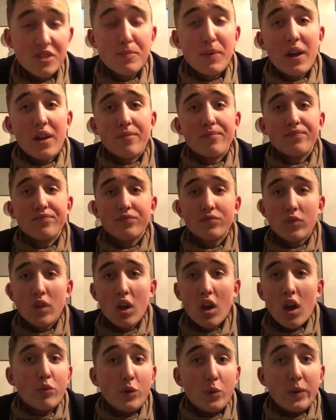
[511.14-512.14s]
It's been
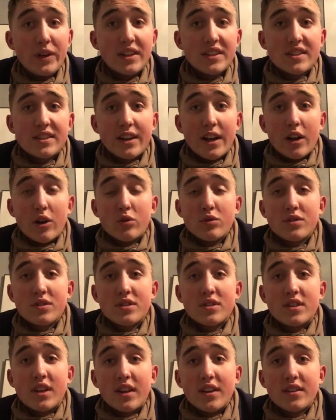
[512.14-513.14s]
3 weeks now
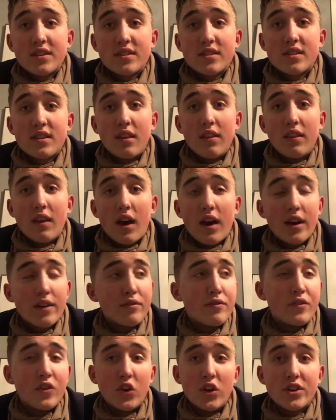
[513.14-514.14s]
since I
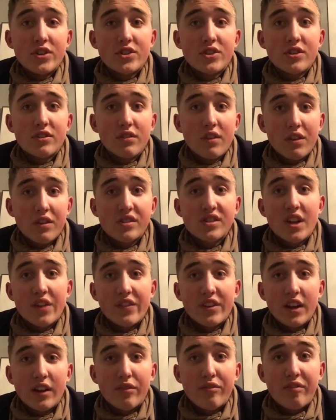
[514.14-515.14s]
finished the
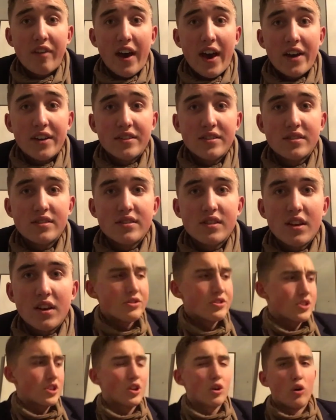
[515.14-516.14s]
7-day fast.
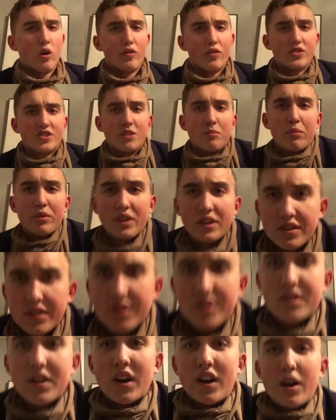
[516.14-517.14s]
Just to go over some
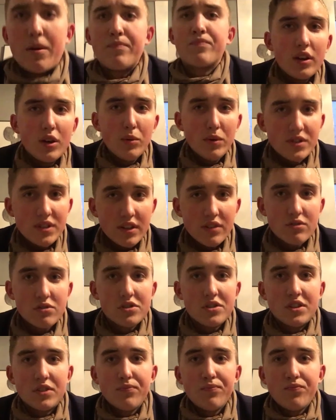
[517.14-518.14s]
things, it was
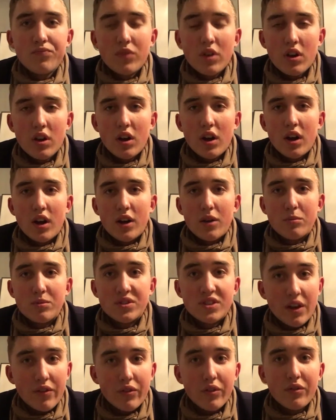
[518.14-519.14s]
interesting. It
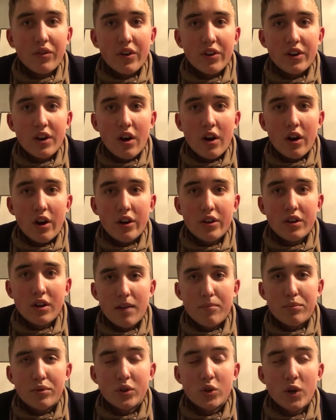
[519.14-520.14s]
was definitely very hard. It
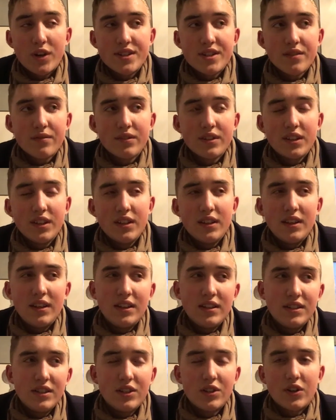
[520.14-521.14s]
got progressively
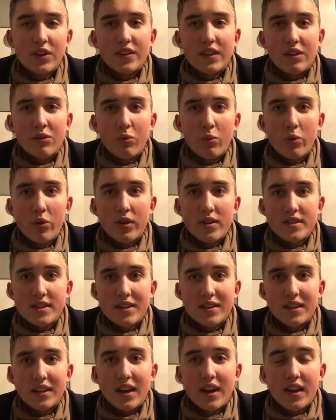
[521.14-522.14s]
easier and then worse
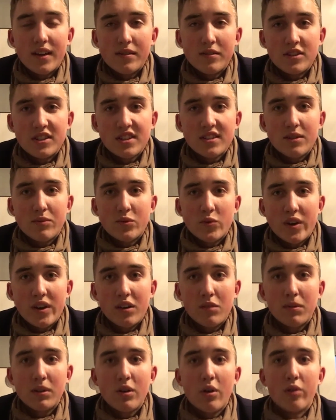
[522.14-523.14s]
at the end just because I was
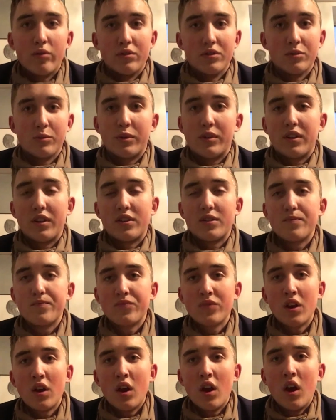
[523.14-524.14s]
ready to be over with it.
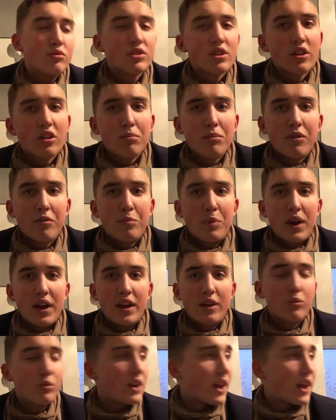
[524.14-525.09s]
There was a little bit of pain.